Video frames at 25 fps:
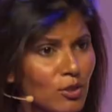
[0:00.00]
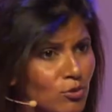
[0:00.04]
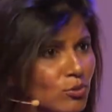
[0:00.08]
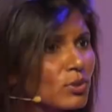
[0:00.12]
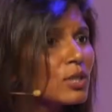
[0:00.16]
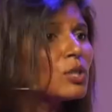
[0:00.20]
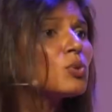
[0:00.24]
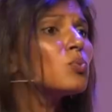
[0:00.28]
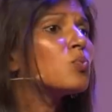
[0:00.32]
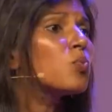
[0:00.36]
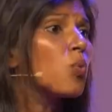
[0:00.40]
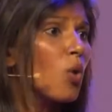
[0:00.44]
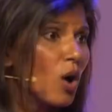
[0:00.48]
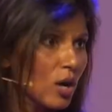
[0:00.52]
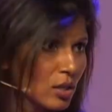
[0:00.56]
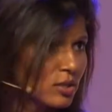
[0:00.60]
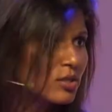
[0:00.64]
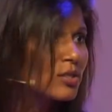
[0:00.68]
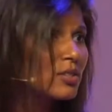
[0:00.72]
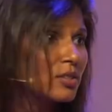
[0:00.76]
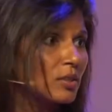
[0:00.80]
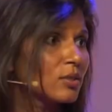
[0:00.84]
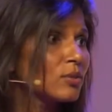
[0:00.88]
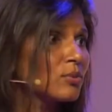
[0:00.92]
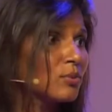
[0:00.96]
I really want
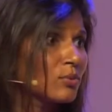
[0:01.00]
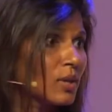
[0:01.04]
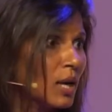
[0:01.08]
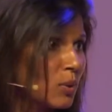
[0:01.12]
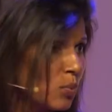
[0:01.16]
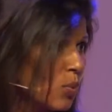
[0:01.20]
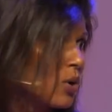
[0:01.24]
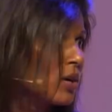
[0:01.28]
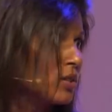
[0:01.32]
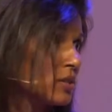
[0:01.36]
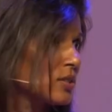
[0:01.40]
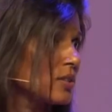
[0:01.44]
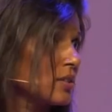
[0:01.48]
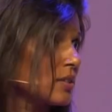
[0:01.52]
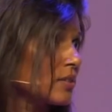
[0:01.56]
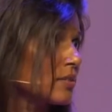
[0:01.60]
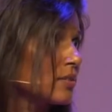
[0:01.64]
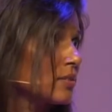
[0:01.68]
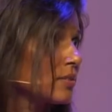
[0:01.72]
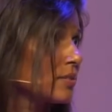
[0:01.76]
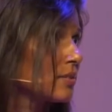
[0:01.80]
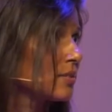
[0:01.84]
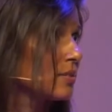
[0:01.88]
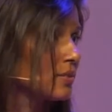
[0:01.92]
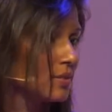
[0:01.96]
to. I want to.
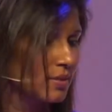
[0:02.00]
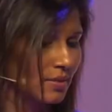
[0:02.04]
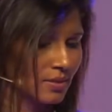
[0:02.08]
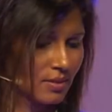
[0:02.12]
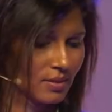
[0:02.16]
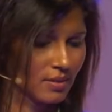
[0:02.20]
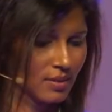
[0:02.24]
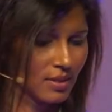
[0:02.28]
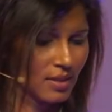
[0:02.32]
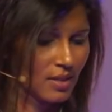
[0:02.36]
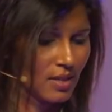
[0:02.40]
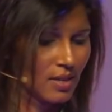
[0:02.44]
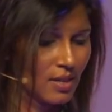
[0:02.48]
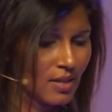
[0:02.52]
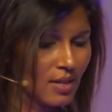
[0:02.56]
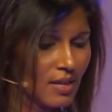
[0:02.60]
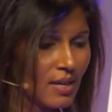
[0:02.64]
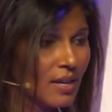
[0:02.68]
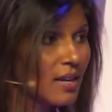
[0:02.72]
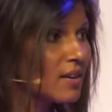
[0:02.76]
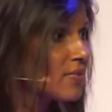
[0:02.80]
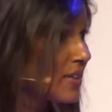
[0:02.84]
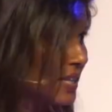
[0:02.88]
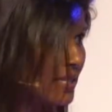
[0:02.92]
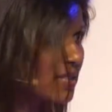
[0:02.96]

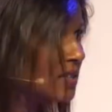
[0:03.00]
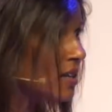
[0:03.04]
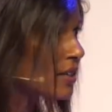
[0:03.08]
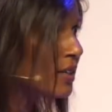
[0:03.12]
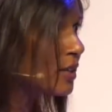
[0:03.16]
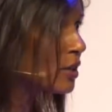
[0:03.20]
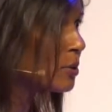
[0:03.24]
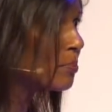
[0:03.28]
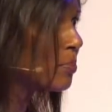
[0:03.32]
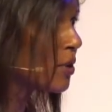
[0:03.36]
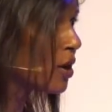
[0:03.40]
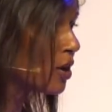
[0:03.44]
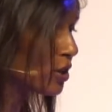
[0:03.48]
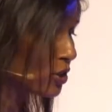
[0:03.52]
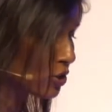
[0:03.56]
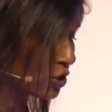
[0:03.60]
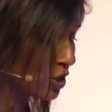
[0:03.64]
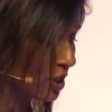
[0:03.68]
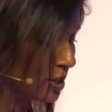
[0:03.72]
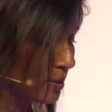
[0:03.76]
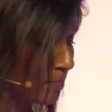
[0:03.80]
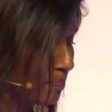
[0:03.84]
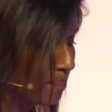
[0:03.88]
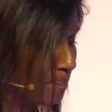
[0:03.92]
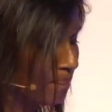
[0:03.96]
That's not an
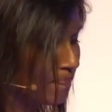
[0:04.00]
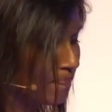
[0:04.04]
apology.